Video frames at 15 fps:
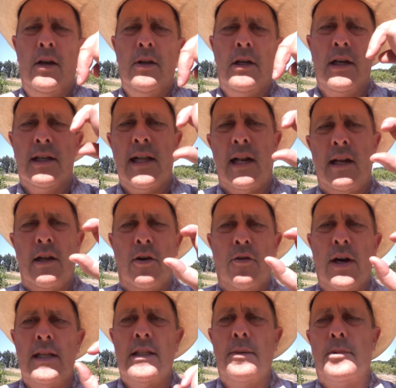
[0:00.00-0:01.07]
Click that little
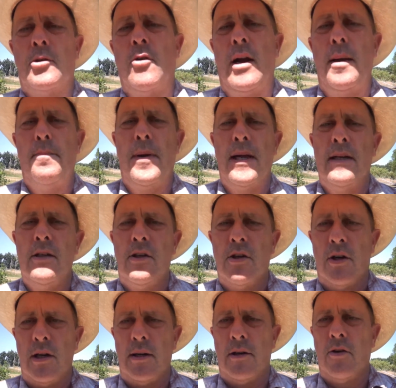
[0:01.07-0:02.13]
red subscribe button,
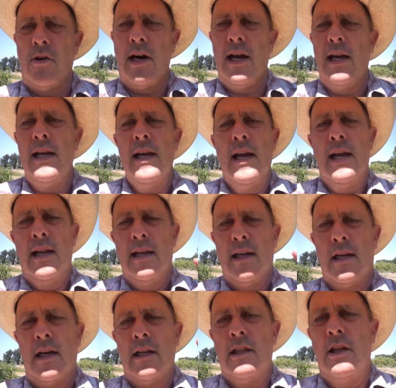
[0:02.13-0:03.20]
turn it gray, and then
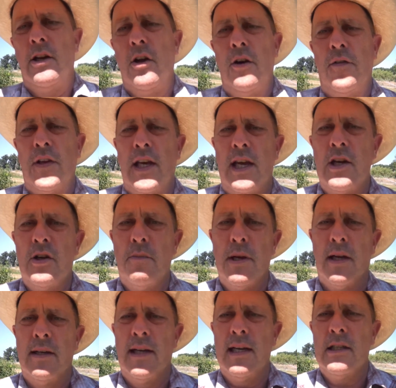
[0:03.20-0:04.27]
click the notification
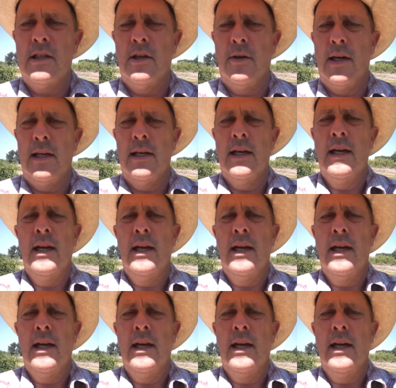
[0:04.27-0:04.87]
bell next to it.